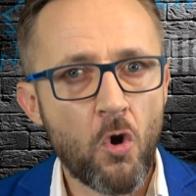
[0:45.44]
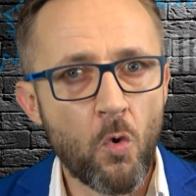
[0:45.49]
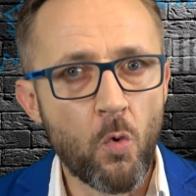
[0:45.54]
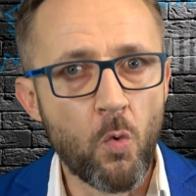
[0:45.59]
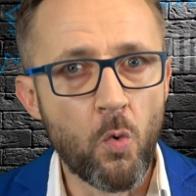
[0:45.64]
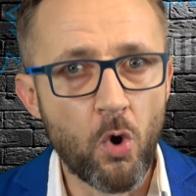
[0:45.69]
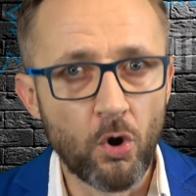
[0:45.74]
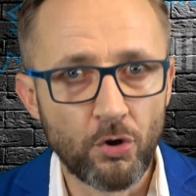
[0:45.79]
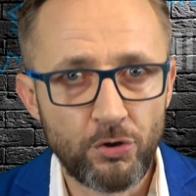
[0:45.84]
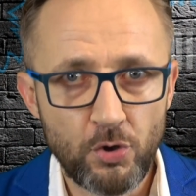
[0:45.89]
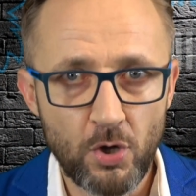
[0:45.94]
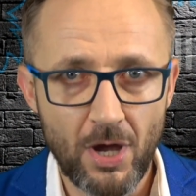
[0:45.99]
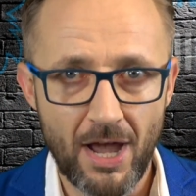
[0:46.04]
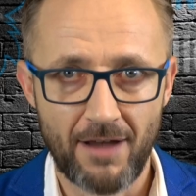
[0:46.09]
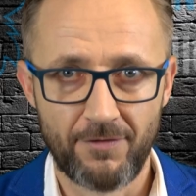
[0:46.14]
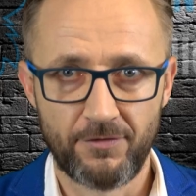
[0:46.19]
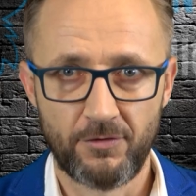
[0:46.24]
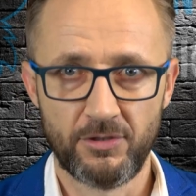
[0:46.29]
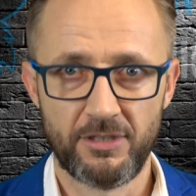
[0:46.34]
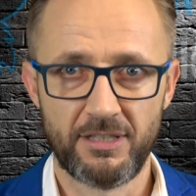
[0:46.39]
what you
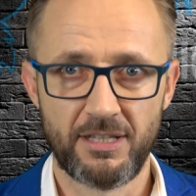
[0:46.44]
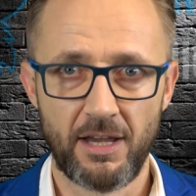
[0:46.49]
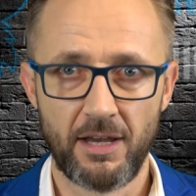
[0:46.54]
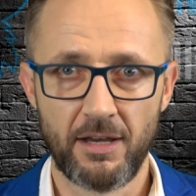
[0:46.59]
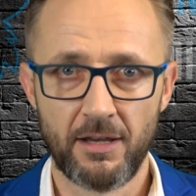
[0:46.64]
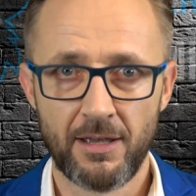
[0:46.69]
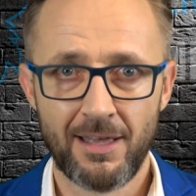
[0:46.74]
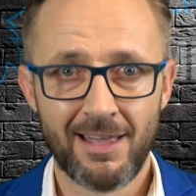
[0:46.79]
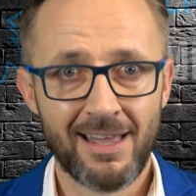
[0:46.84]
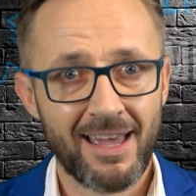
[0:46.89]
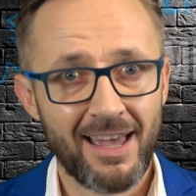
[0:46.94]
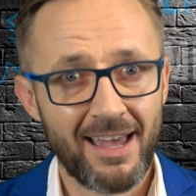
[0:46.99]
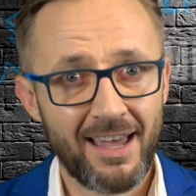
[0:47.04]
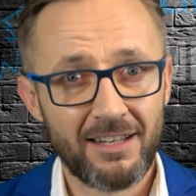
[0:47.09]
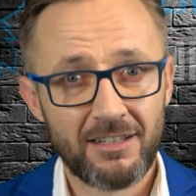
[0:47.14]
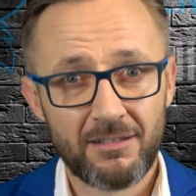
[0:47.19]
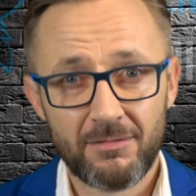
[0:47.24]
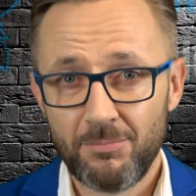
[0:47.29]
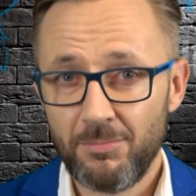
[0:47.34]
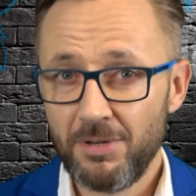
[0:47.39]
have to say.
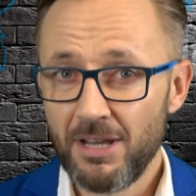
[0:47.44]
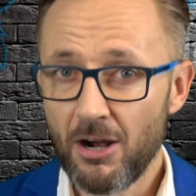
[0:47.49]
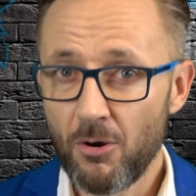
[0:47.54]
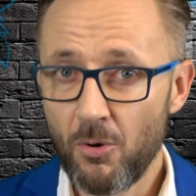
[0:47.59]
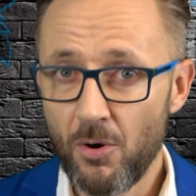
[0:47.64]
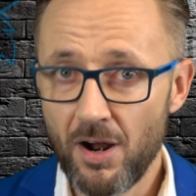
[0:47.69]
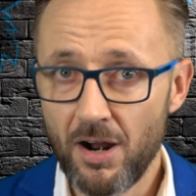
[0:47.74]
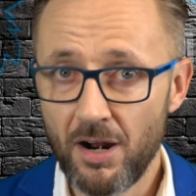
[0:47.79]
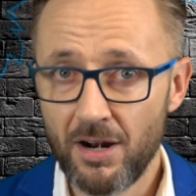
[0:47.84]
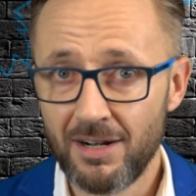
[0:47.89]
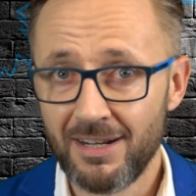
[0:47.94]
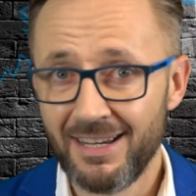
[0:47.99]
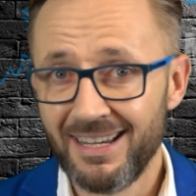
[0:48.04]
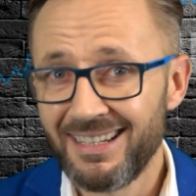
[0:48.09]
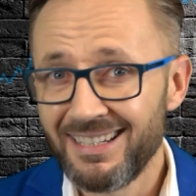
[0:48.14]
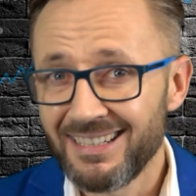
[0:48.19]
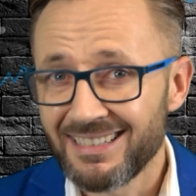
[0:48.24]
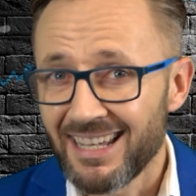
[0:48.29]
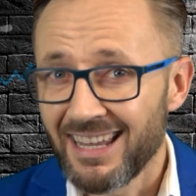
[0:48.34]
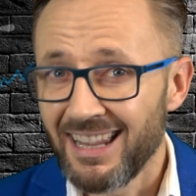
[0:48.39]
And be aware, it
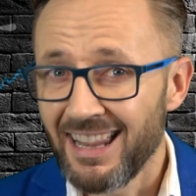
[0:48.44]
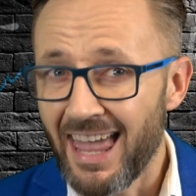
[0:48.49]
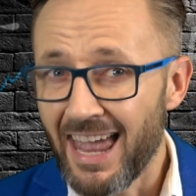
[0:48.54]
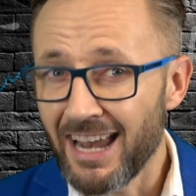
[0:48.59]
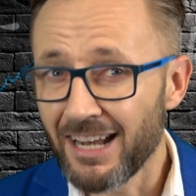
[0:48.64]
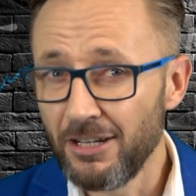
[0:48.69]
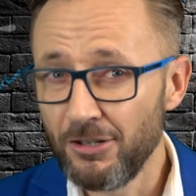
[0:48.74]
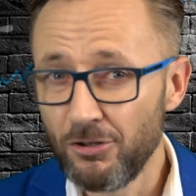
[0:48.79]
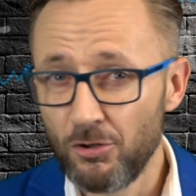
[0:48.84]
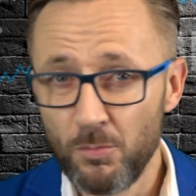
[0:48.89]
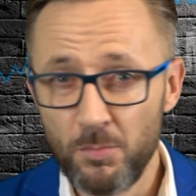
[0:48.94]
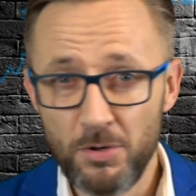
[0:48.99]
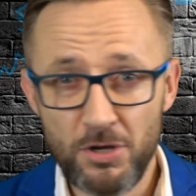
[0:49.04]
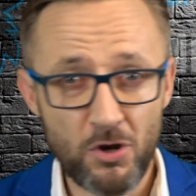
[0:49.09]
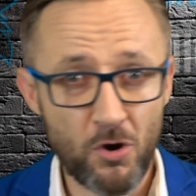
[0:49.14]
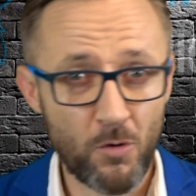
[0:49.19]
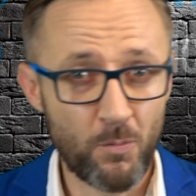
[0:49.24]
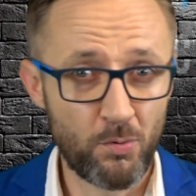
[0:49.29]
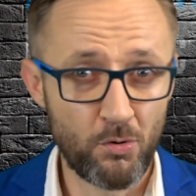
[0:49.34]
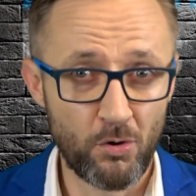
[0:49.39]
is unlikely to be
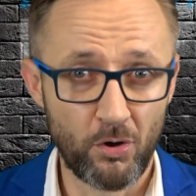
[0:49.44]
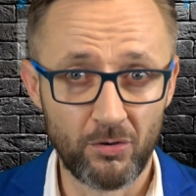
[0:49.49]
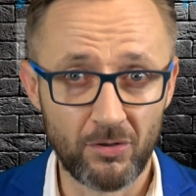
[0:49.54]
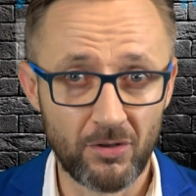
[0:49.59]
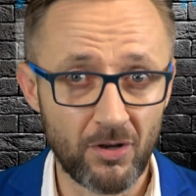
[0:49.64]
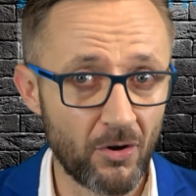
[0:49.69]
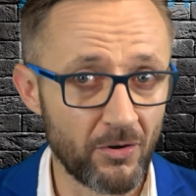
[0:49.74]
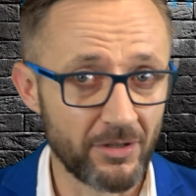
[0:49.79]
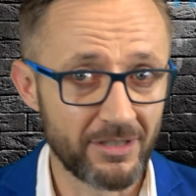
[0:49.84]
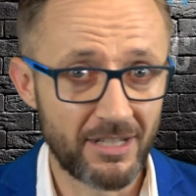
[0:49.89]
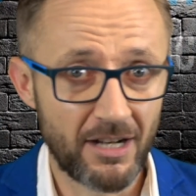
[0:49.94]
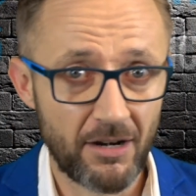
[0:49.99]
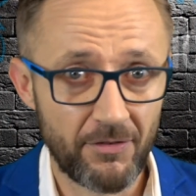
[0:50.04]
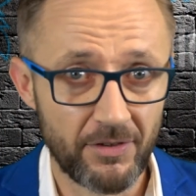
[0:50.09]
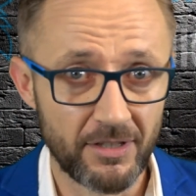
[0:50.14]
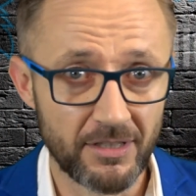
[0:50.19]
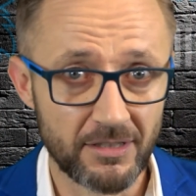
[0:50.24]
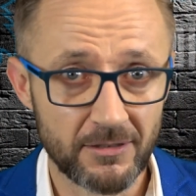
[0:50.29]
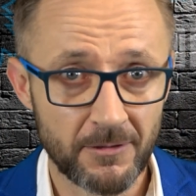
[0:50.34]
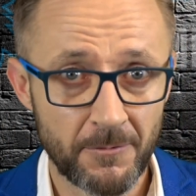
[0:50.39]
your product or
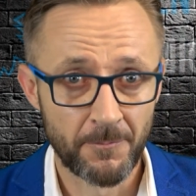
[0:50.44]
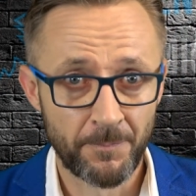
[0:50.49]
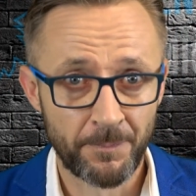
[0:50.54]
service.